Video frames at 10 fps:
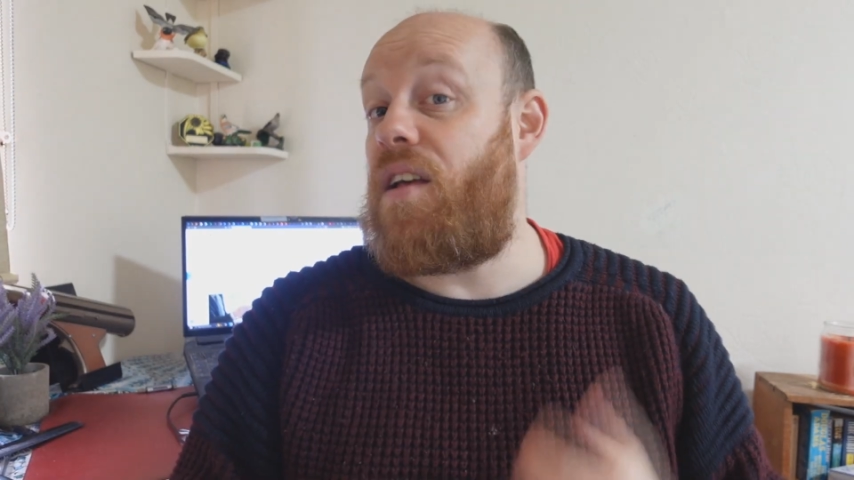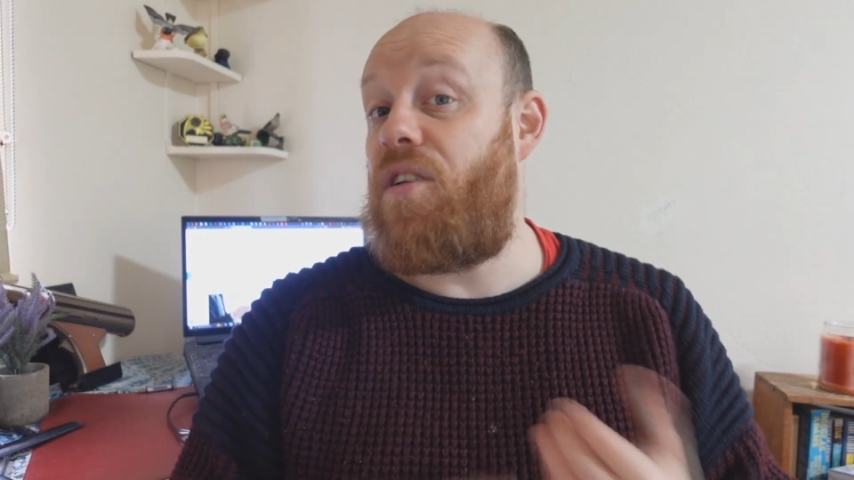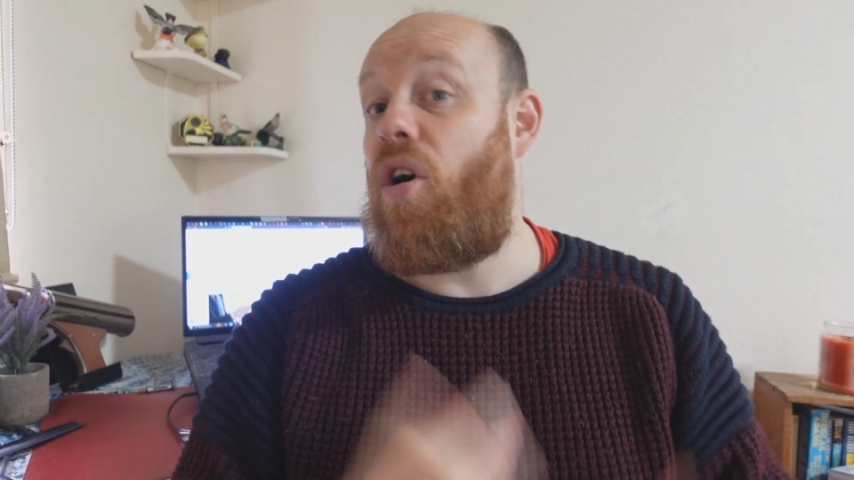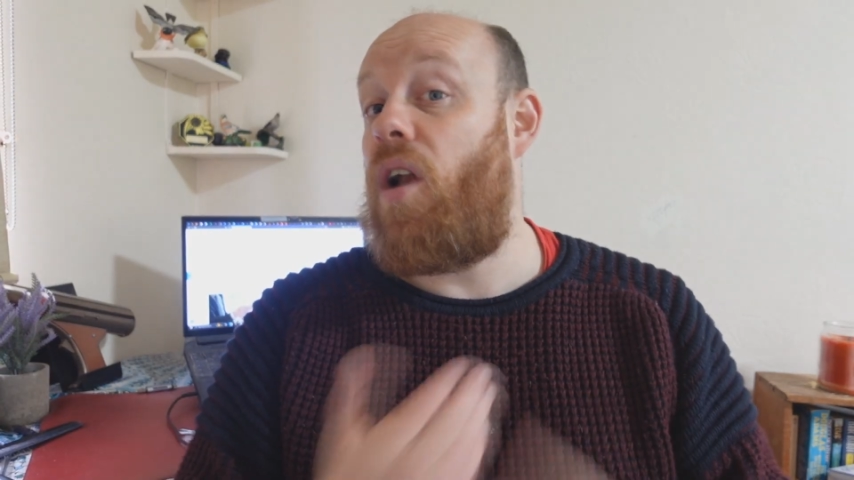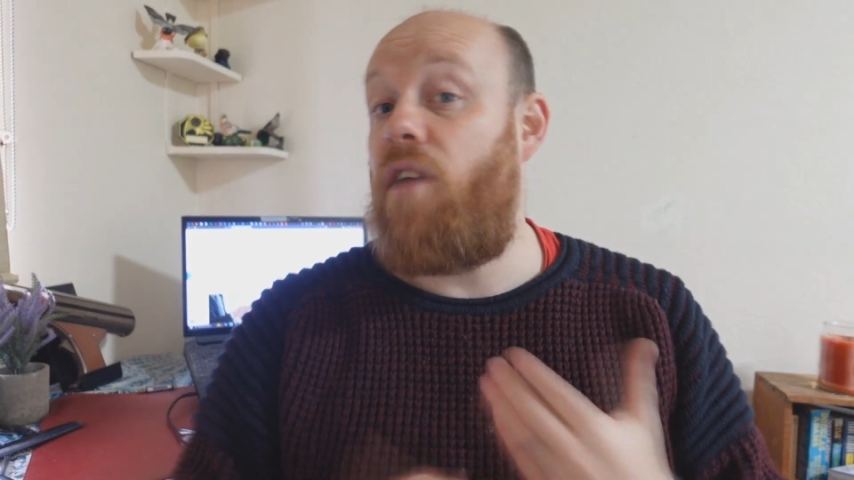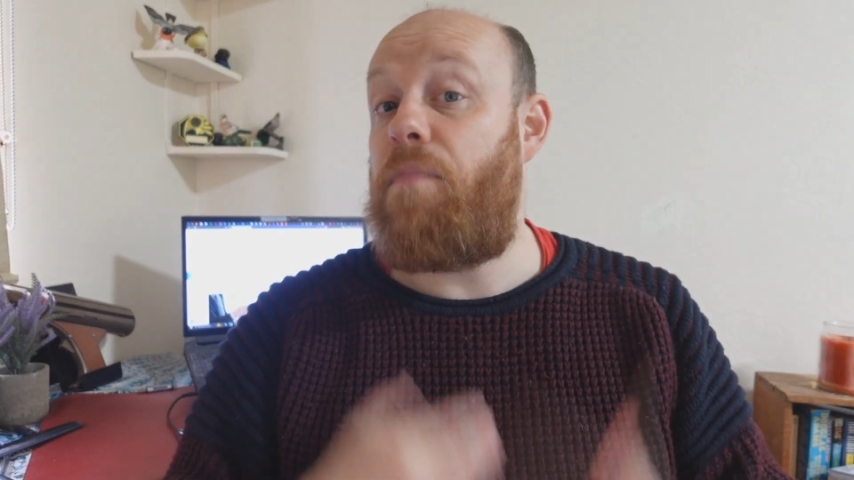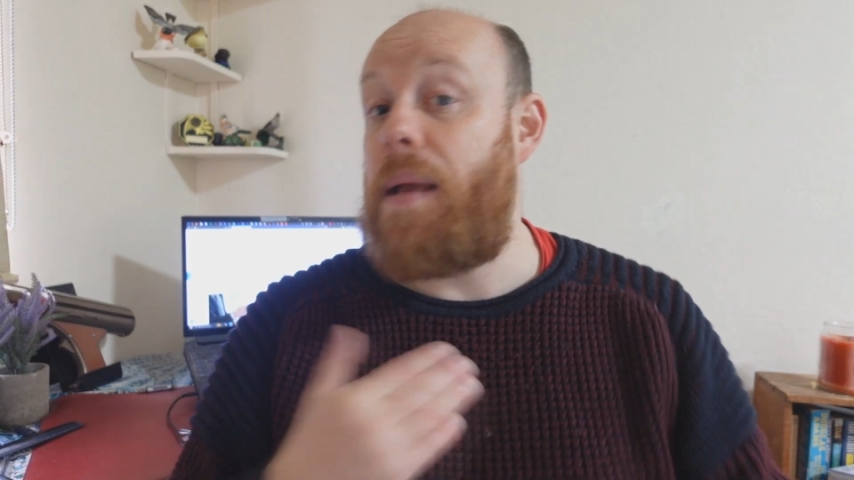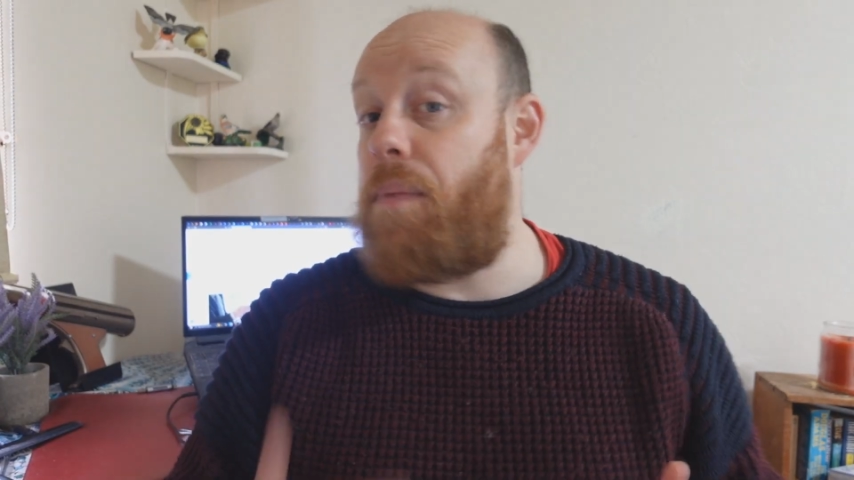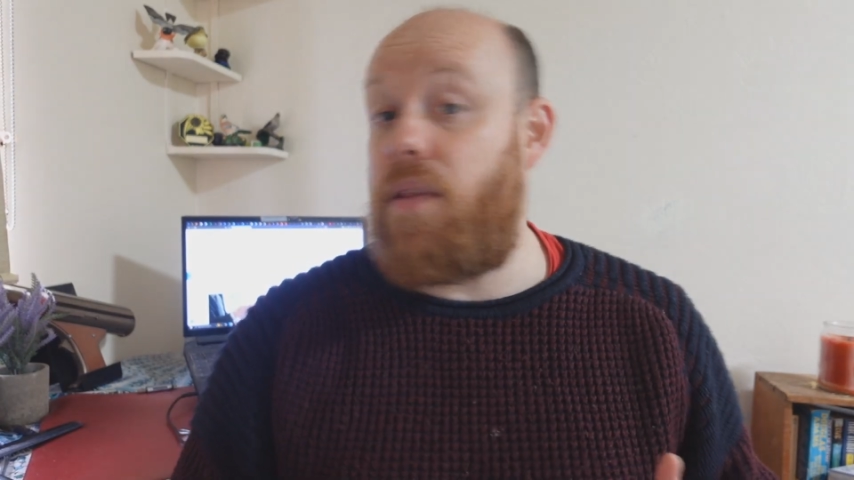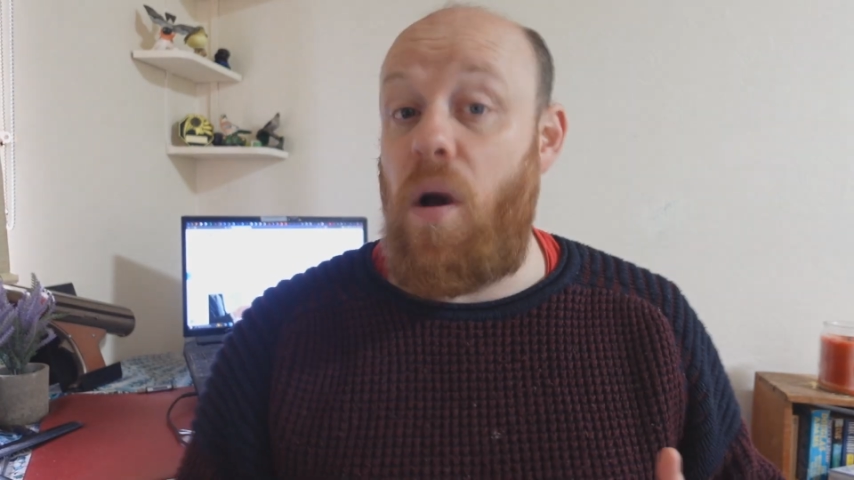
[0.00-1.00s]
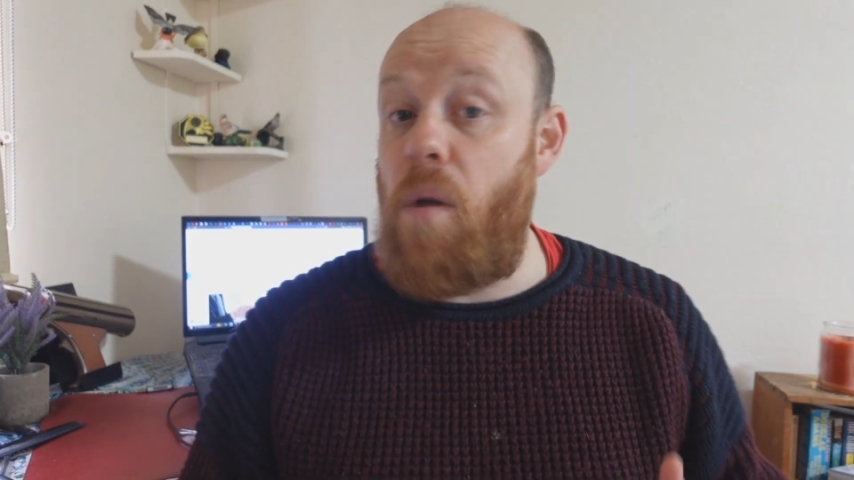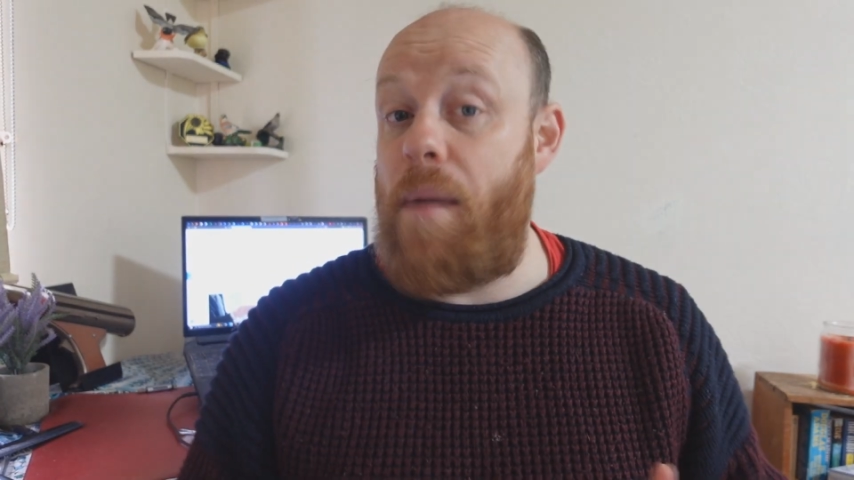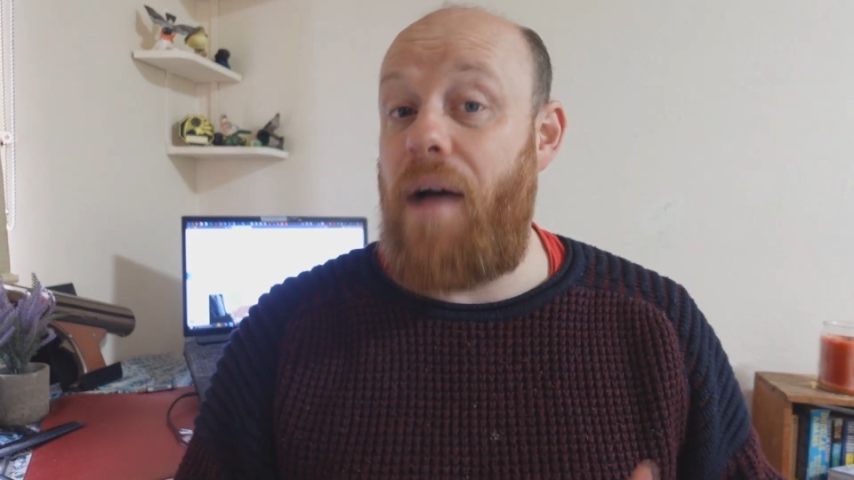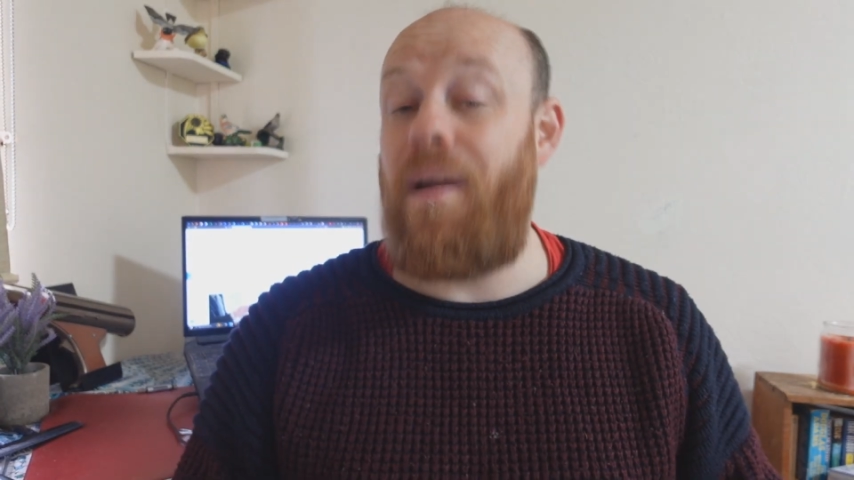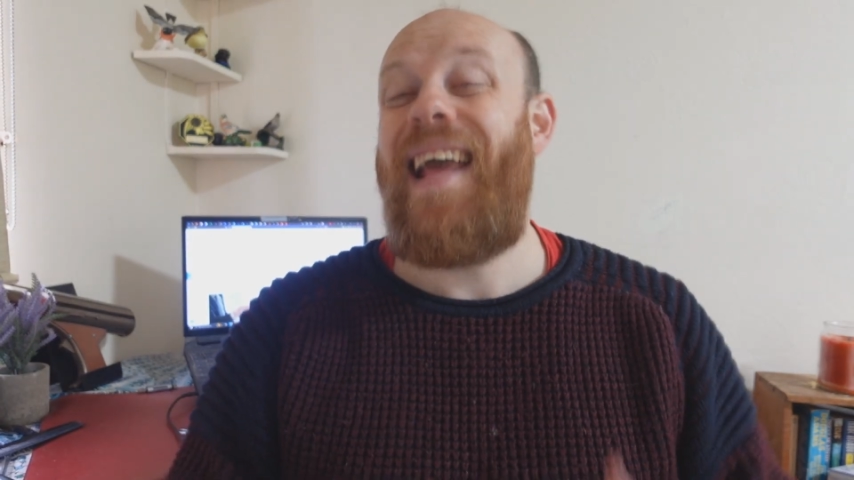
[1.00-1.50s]
that not a lot of people know
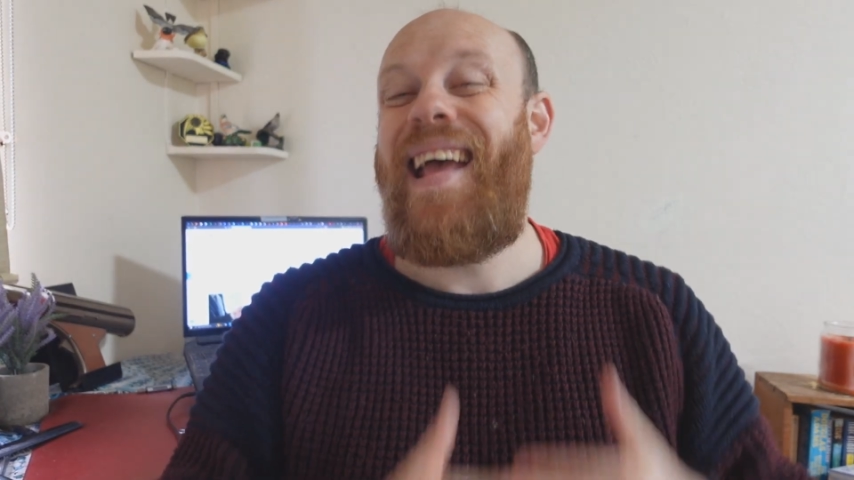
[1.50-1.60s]
about